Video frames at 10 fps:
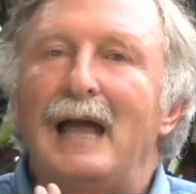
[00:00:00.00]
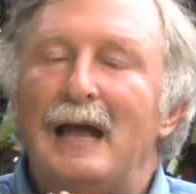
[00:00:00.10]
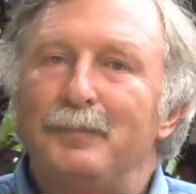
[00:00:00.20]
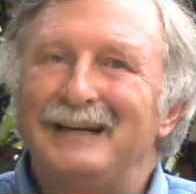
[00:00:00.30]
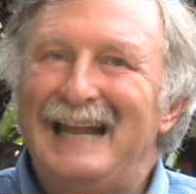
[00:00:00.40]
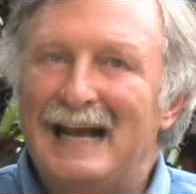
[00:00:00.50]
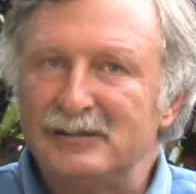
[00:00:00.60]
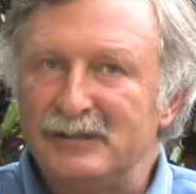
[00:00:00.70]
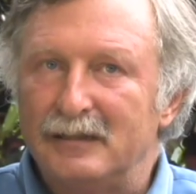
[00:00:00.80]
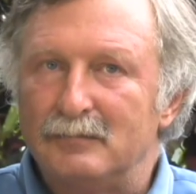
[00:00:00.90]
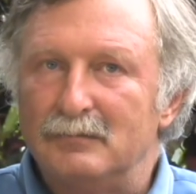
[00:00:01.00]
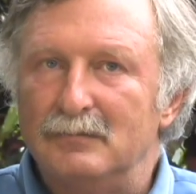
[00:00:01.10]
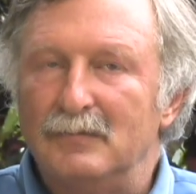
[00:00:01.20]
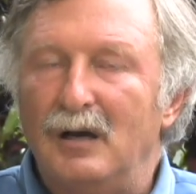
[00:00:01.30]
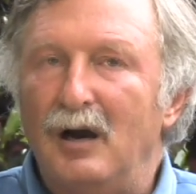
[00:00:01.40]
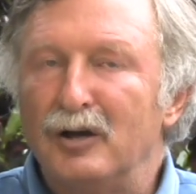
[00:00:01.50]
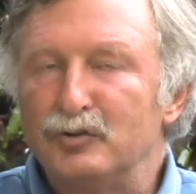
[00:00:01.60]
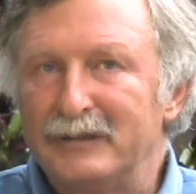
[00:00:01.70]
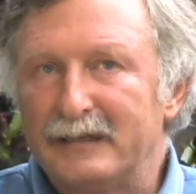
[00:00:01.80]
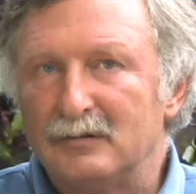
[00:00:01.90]
and potassium are
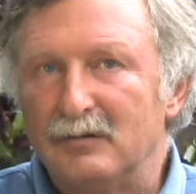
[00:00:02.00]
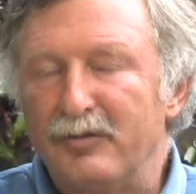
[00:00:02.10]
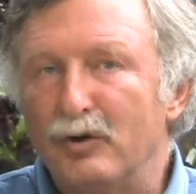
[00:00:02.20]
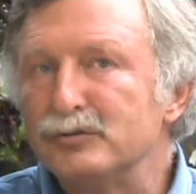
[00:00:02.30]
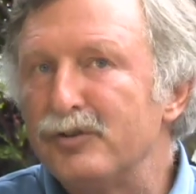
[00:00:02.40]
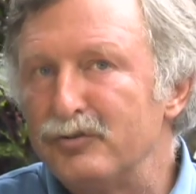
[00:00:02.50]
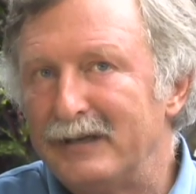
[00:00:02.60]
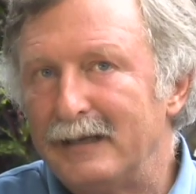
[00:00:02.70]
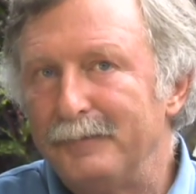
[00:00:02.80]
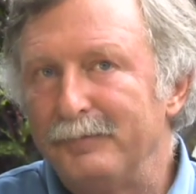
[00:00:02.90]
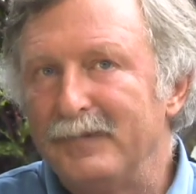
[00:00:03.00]
critical, those three.